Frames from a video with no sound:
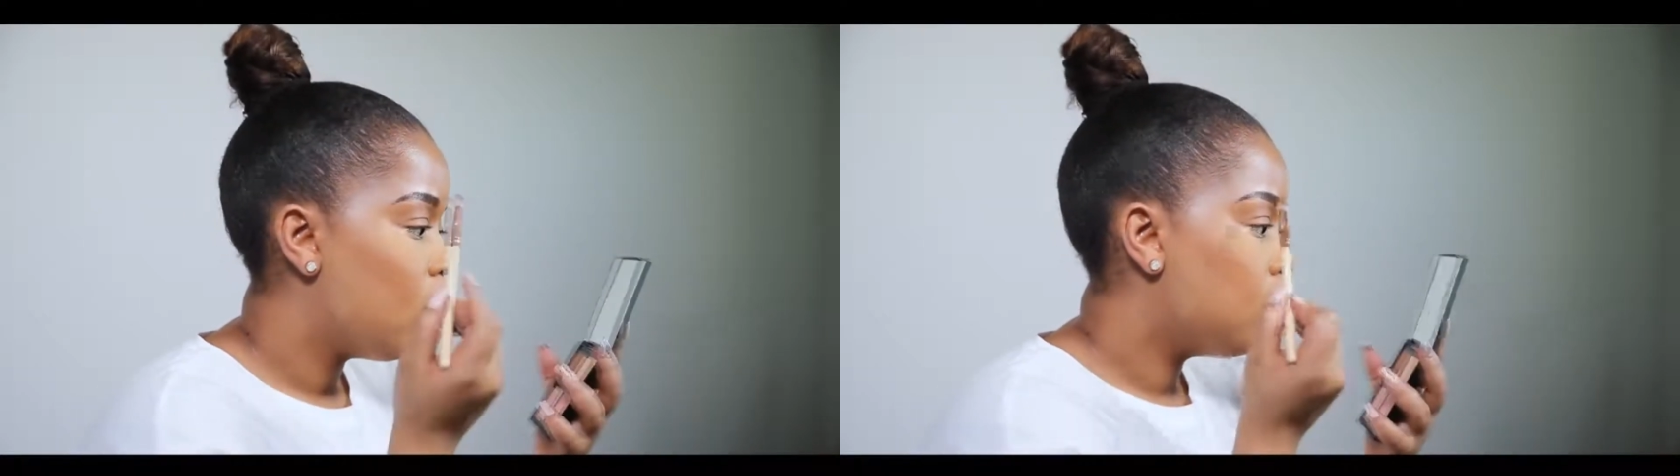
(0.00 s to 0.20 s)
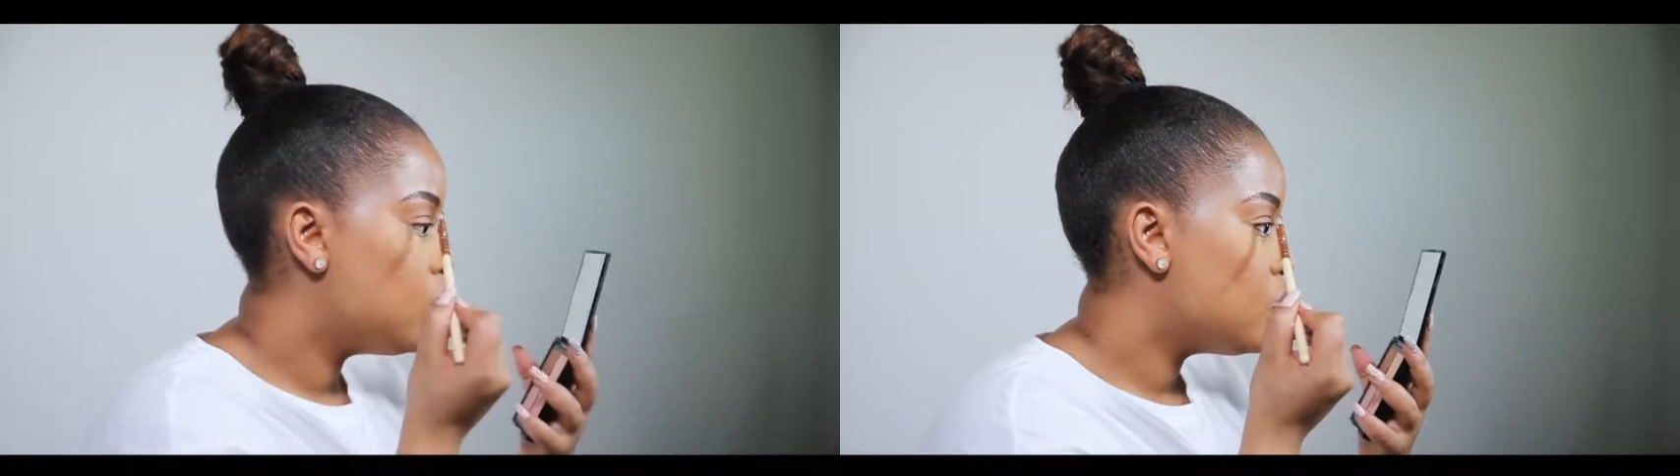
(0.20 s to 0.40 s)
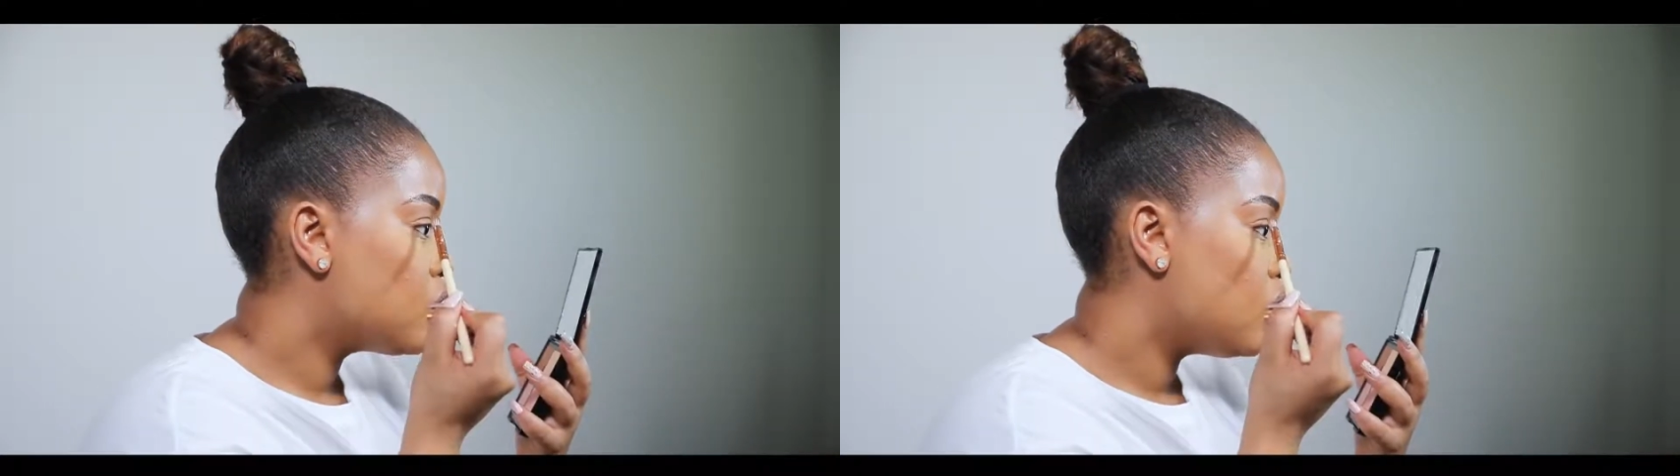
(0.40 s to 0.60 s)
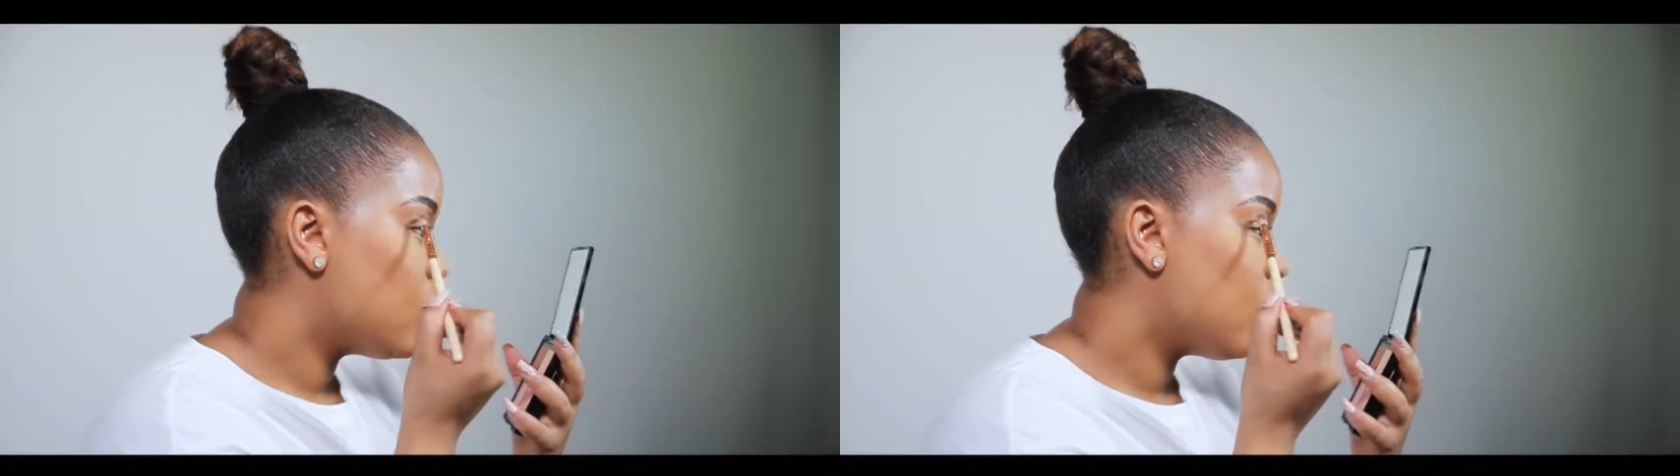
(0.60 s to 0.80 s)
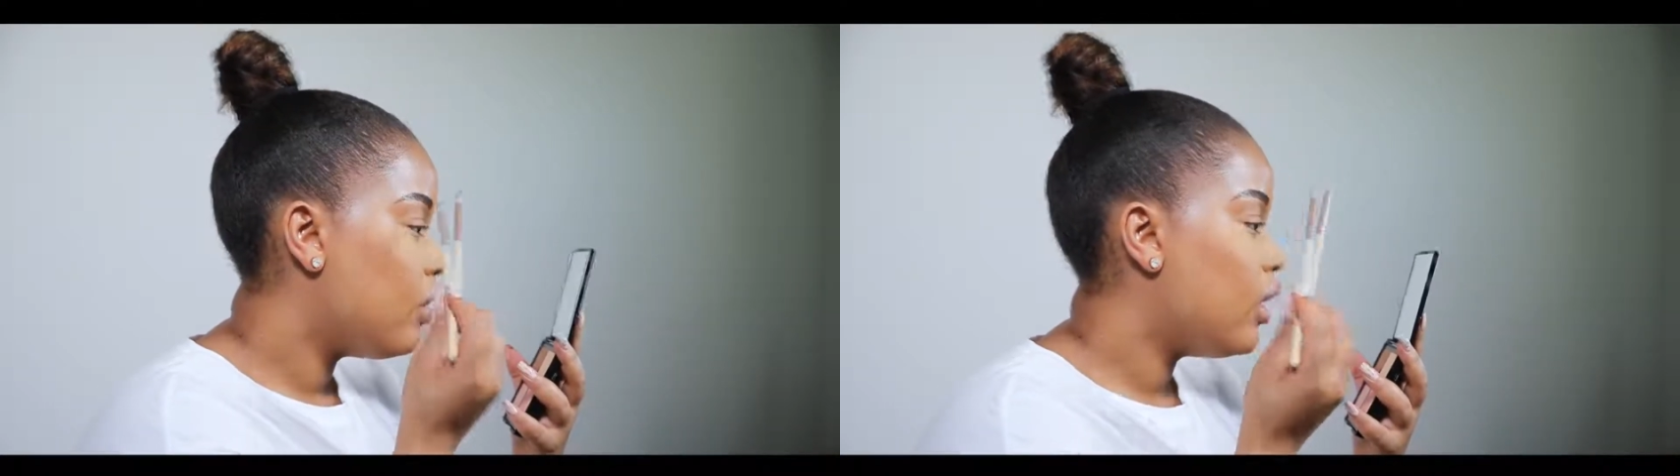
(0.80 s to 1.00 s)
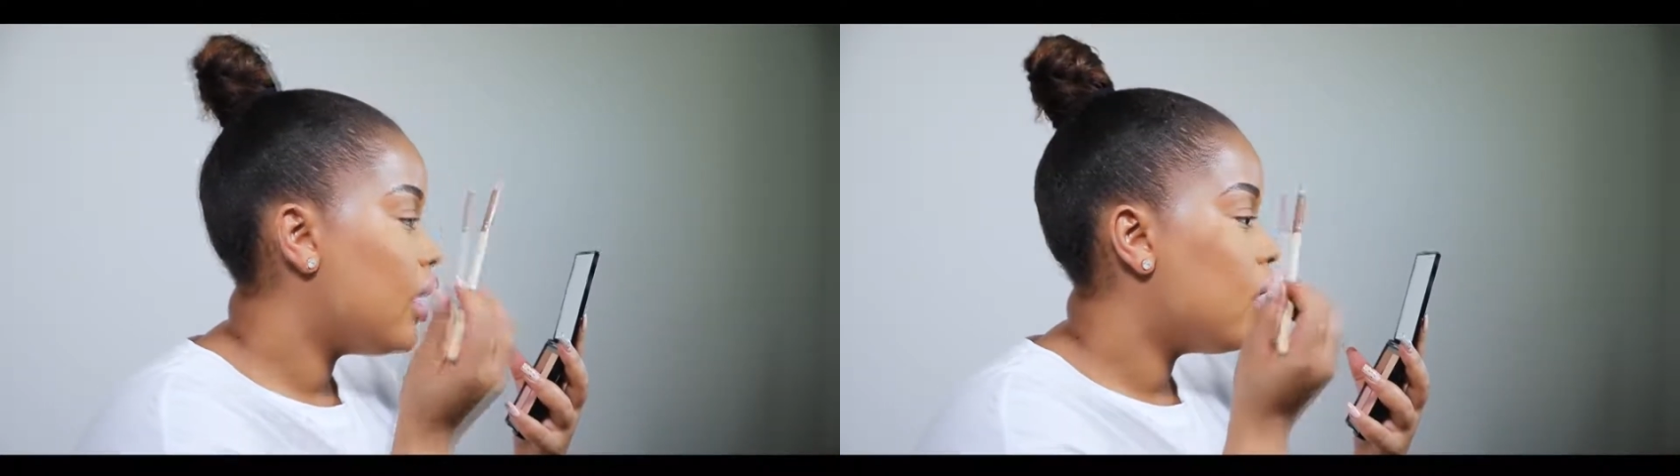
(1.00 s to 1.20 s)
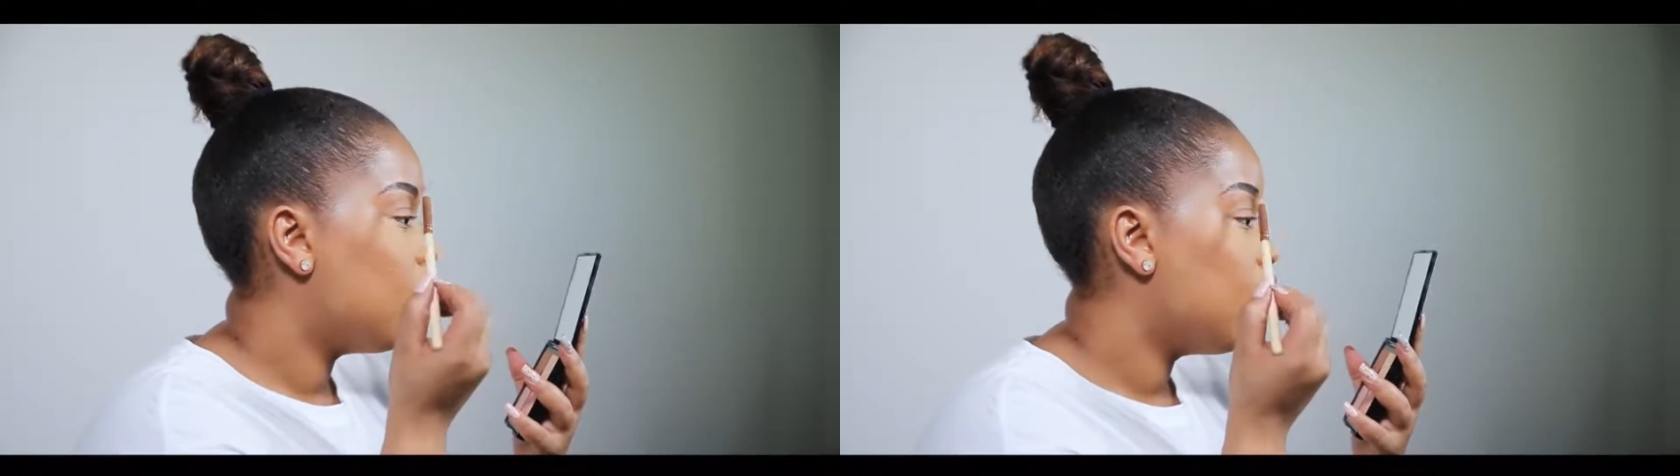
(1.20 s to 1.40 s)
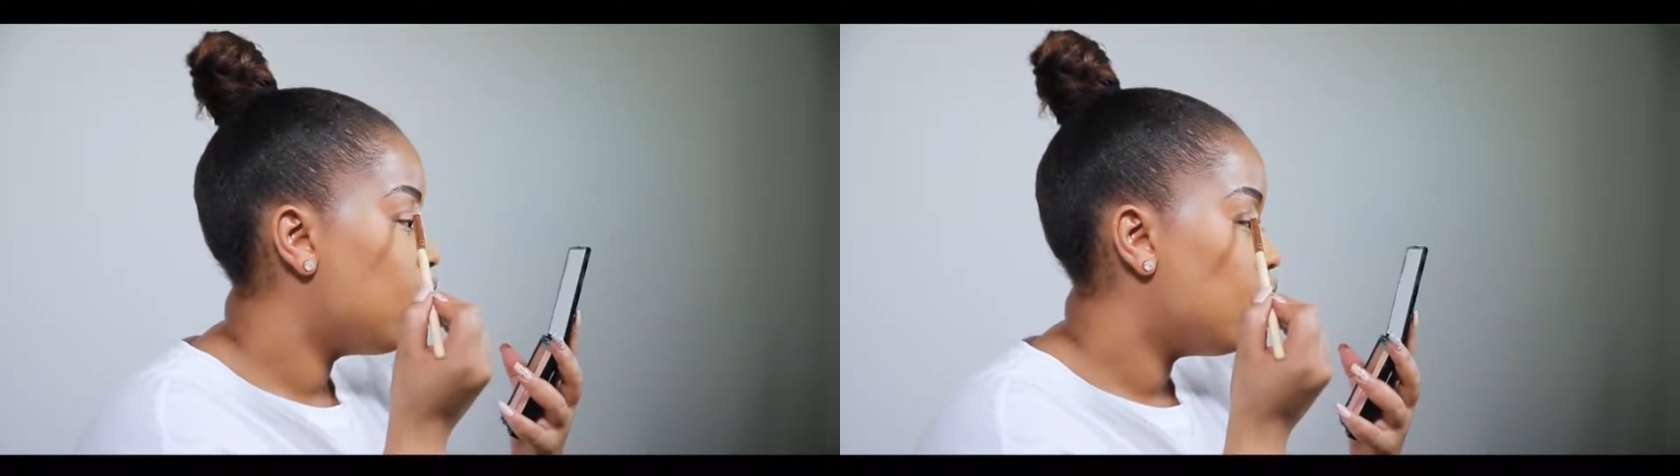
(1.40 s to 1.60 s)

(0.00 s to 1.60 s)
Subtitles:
I'm just gonna create a bit of